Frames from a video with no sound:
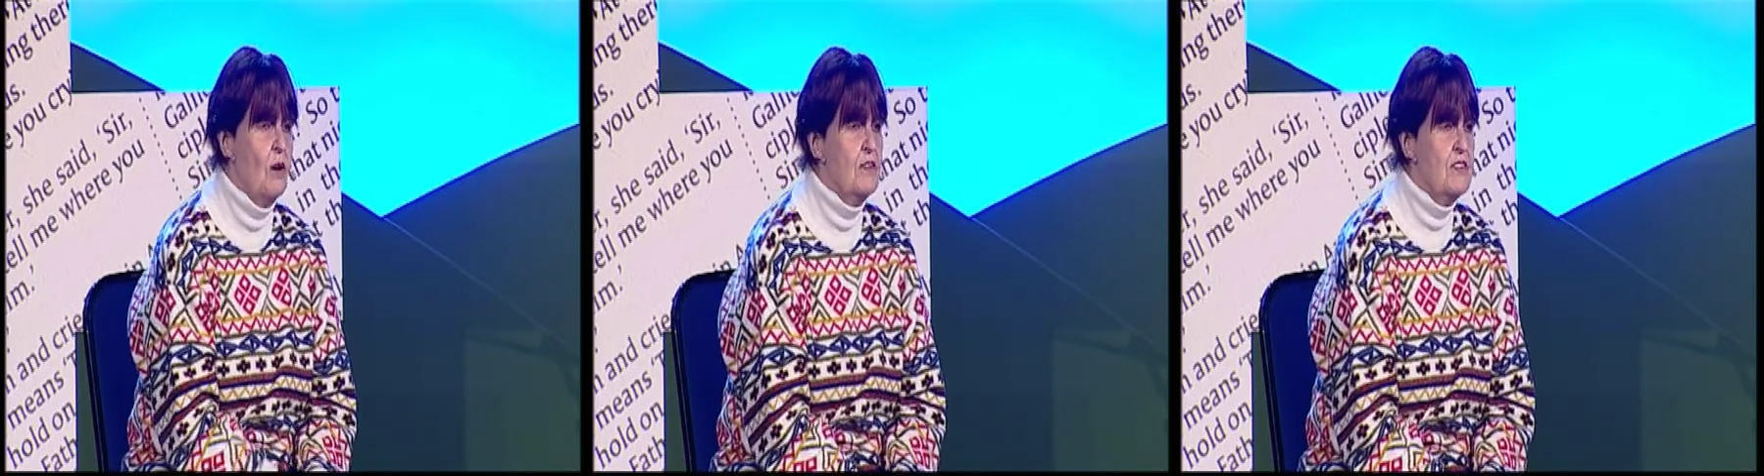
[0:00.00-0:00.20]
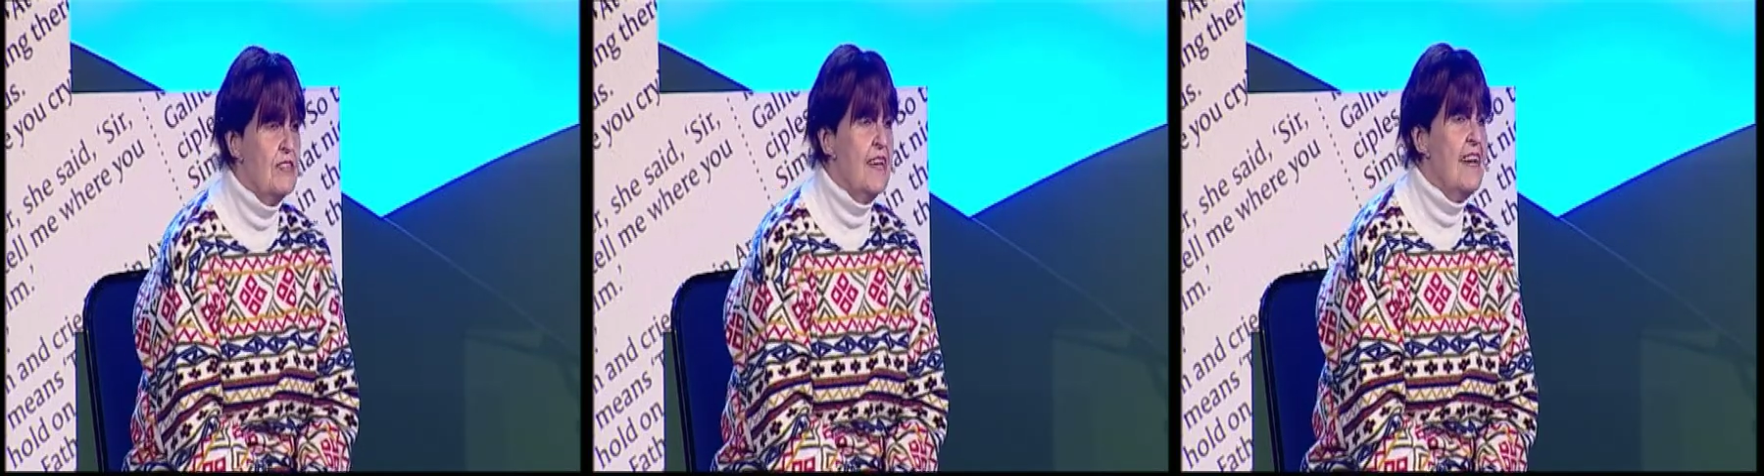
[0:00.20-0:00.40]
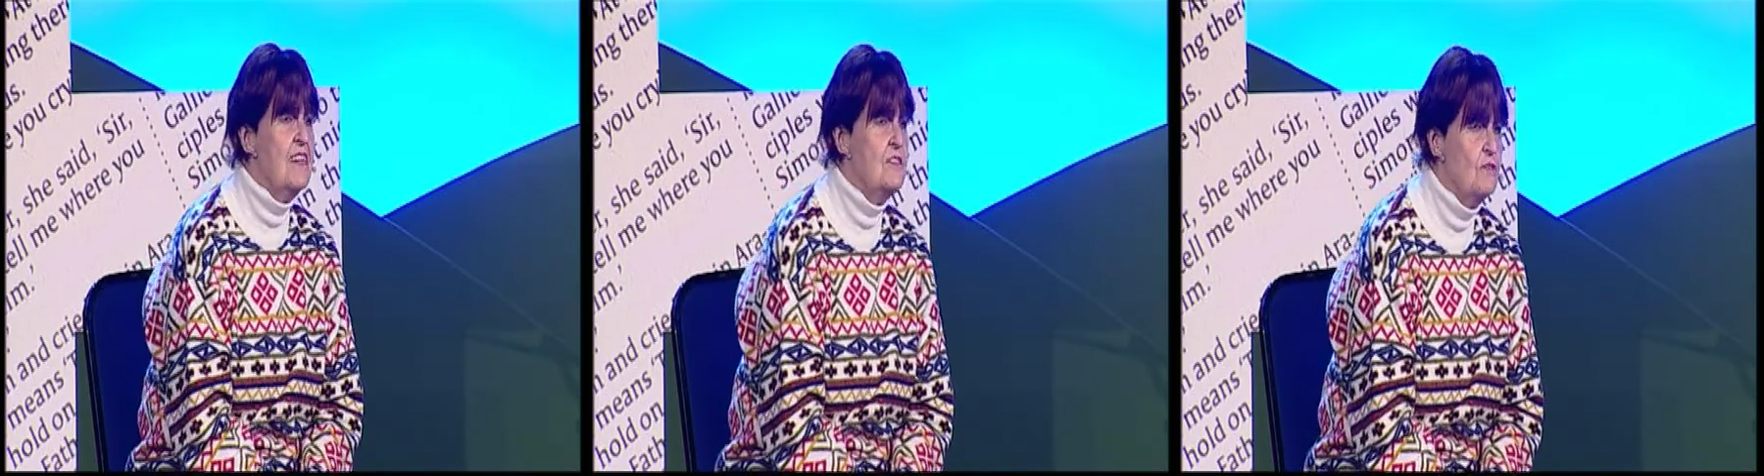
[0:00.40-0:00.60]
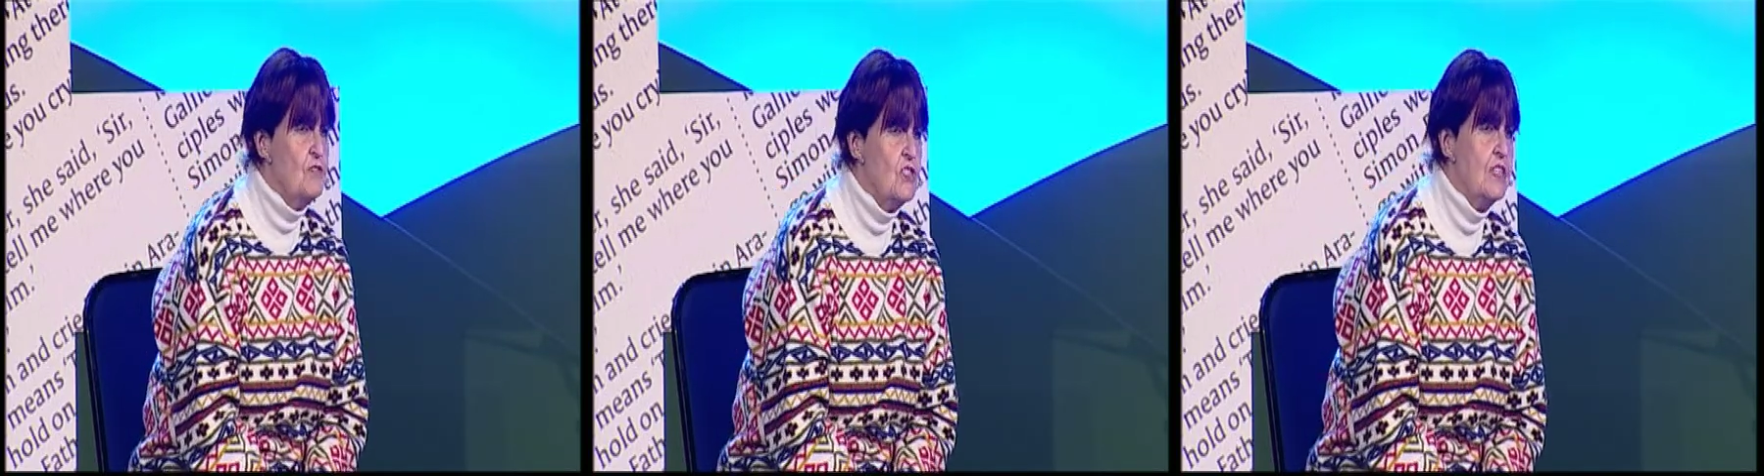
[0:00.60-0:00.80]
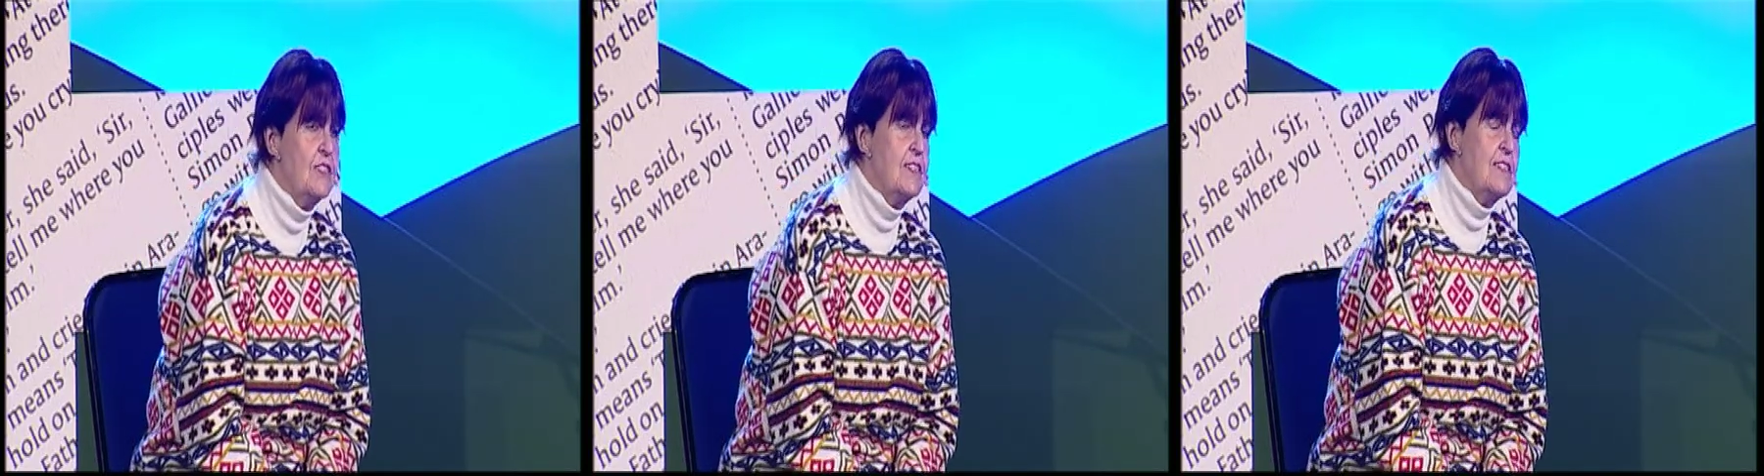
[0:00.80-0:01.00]
to the end of
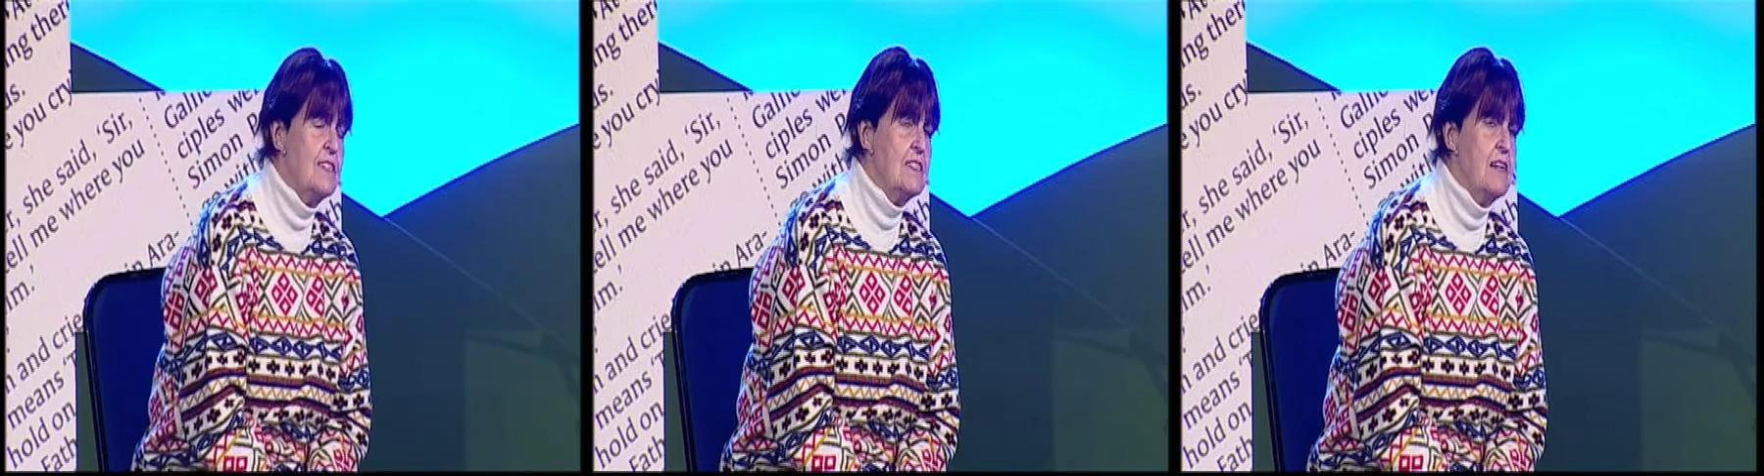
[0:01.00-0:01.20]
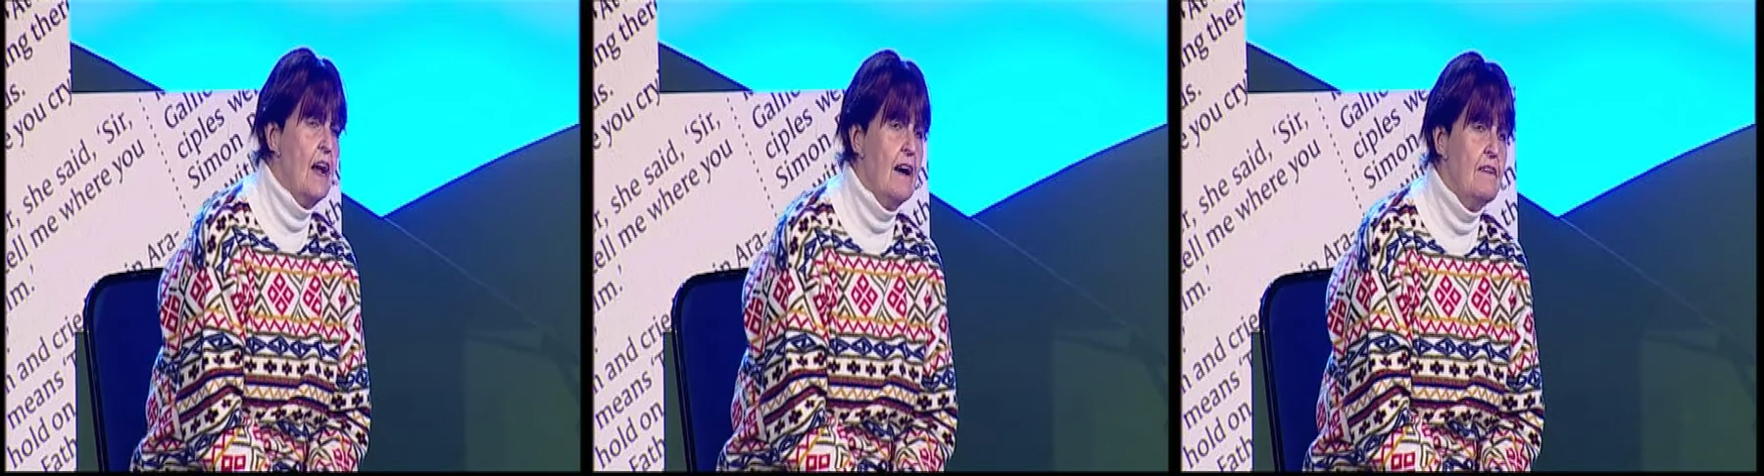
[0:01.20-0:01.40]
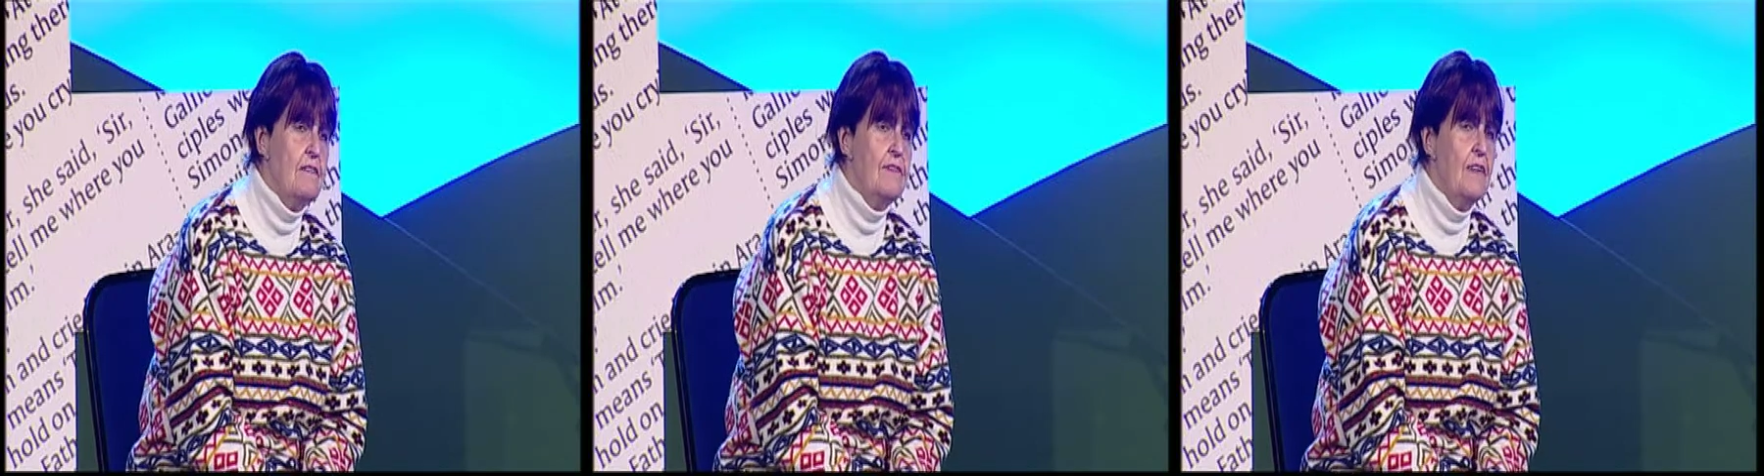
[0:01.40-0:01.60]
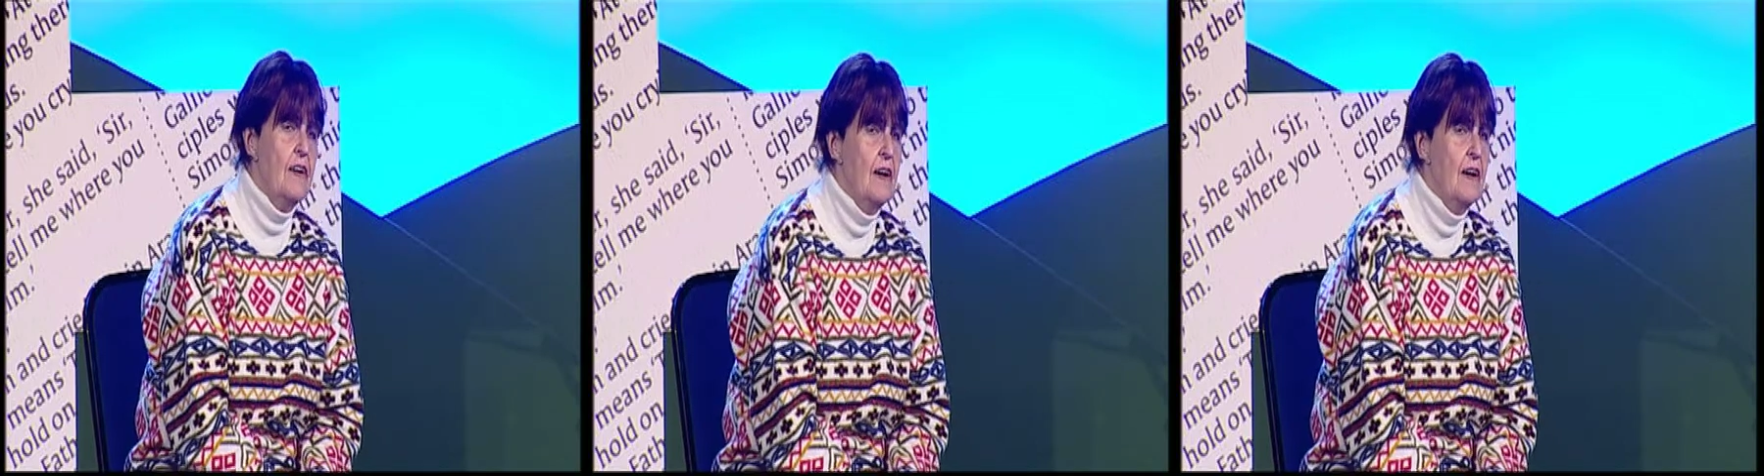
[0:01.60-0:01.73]
Jesus' life,